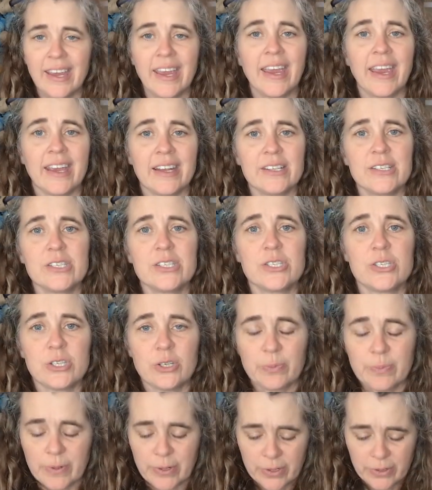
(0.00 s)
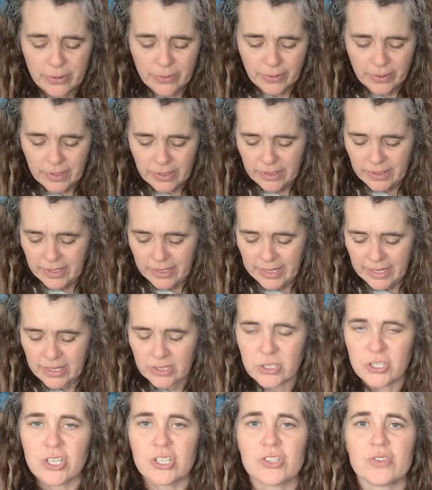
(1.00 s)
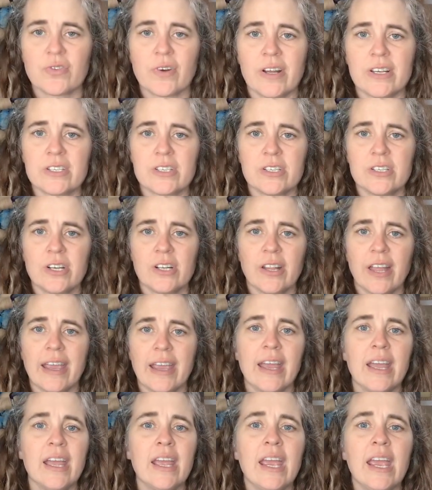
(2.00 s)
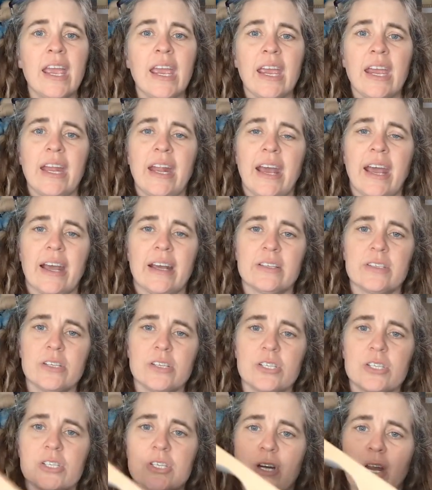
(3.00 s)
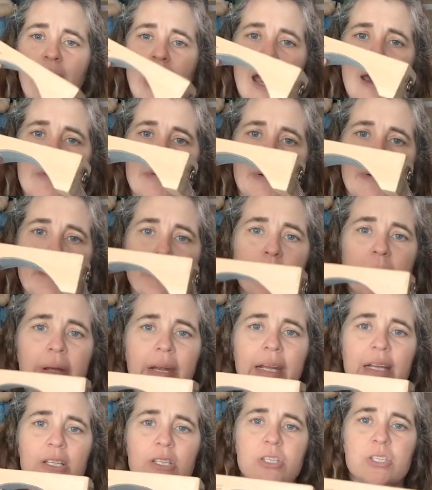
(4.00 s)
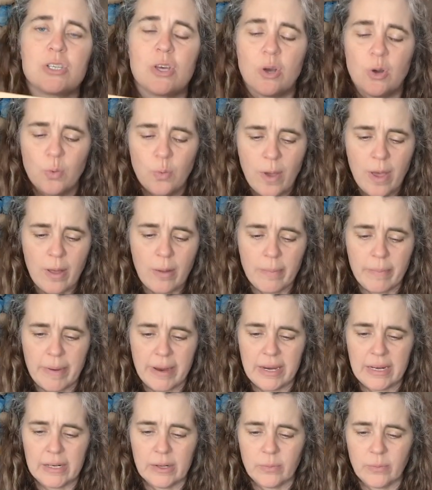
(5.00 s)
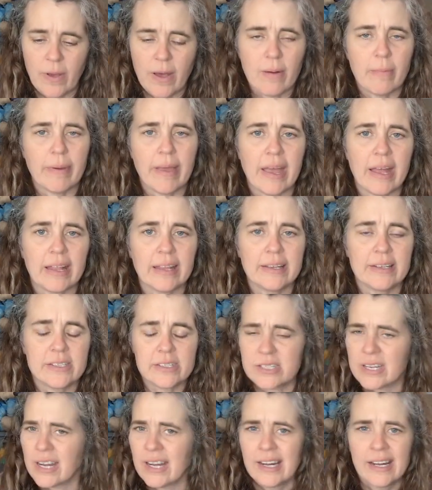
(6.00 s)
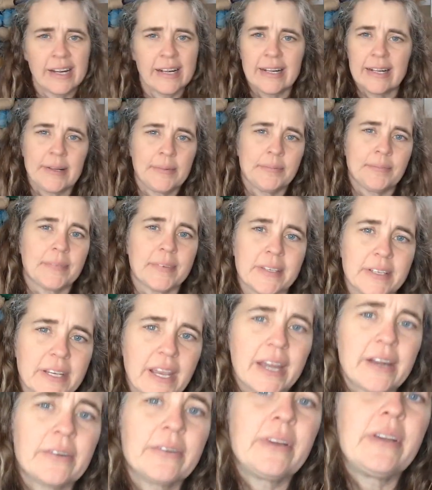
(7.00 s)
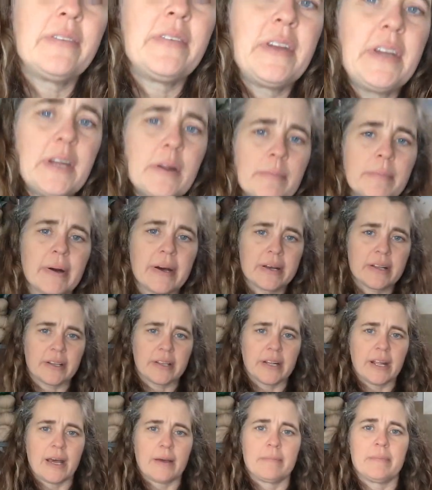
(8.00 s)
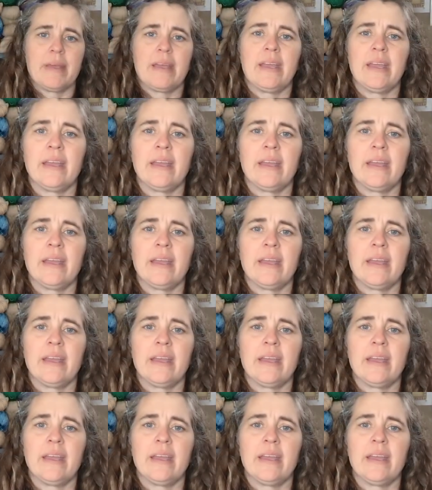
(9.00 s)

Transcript: It's super cool. It just rests on your leg. It has a strap, but it's so well made and well balanced. Yeah, I don't even need to buckle it up.